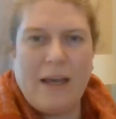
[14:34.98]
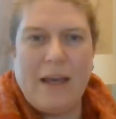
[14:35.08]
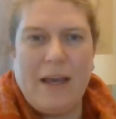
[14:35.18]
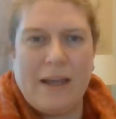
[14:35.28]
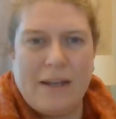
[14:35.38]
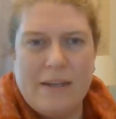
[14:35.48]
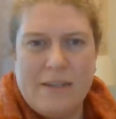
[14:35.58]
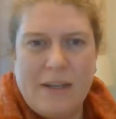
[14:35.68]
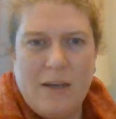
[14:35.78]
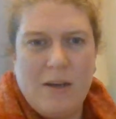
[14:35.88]
And
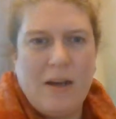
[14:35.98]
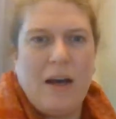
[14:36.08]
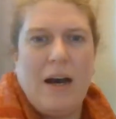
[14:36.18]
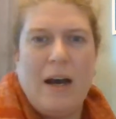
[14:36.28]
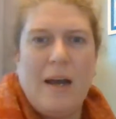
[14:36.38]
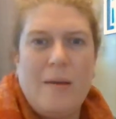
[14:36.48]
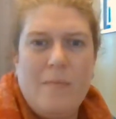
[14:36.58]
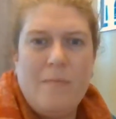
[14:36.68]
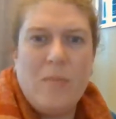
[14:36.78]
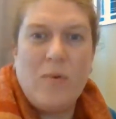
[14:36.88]

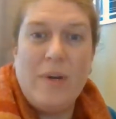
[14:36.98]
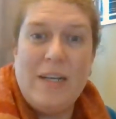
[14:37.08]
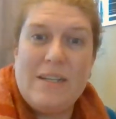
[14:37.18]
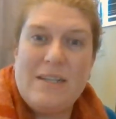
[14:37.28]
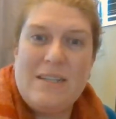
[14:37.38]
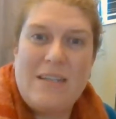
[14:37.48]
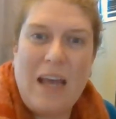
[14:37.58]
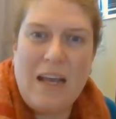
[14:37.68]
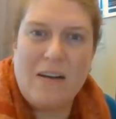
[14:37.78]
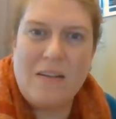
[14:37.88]
I'm going to
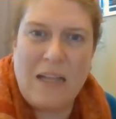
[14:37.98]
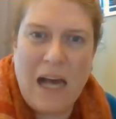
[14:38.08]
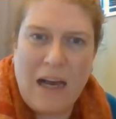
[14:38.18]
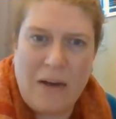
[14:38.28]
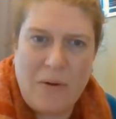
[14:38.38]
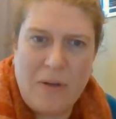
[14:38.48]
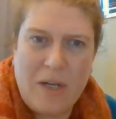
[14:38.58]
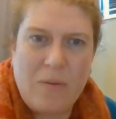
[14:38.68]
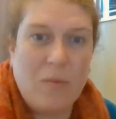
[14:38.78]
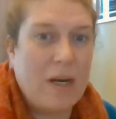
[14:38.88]
say aloud
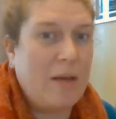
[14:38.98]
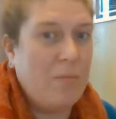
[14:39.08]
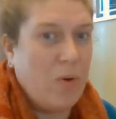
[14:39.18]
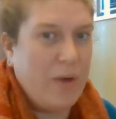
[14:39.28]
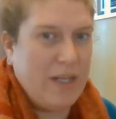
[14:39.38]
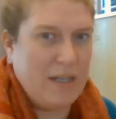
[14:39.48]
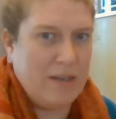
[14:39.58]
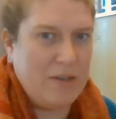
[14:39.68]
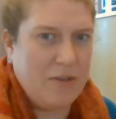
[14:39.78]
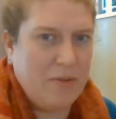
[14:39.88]
what I'm pointing
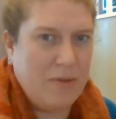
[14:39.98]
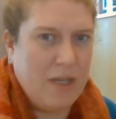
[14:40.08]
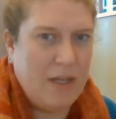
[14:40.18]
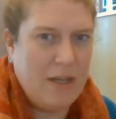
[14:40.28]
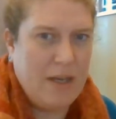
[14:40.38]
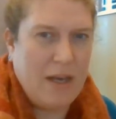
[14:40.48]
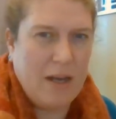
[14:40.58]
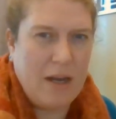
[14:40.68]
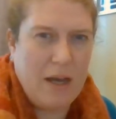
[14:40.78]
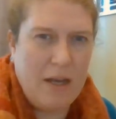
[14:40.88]
to.
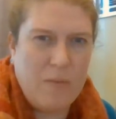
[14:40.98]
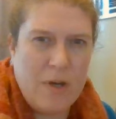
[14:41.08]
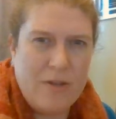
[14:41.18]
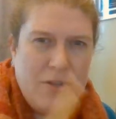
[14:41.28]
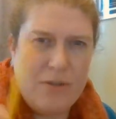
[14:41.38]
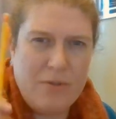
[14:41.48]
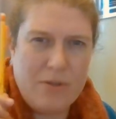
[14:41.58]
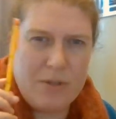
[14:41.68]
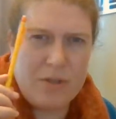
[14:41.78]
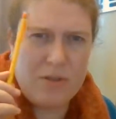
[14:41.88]
And I want you
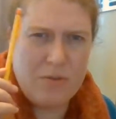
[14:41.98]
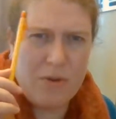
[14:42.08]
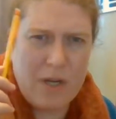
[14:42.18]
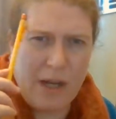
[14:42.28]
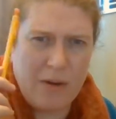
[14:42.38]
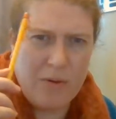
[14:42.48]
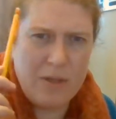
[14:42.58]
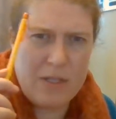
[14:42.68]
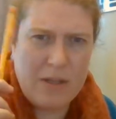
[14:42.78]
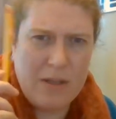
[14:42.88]
to sort
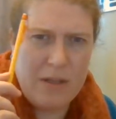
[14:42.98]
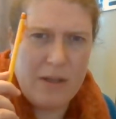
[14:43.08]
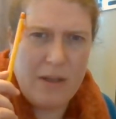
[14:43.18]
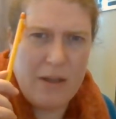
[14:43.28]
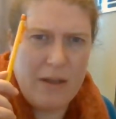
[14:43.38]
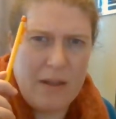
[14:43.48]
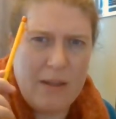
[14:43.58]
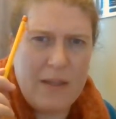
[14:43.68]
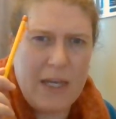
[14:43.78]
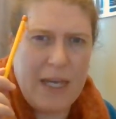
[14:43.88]
out
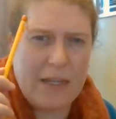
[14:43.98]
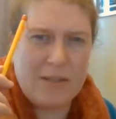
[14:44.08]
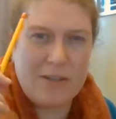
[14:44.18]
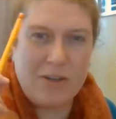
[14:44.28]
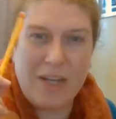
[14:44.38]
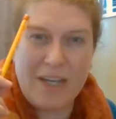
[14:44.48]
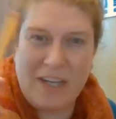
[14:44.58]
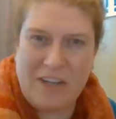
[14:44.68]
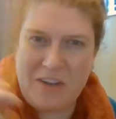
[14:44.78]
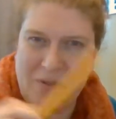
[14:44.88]
the answer
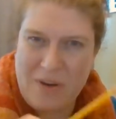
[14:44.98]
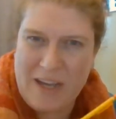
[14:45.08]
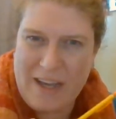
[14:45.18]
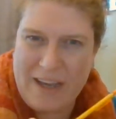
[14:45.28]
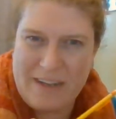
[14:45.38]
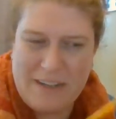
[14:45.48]
in your head.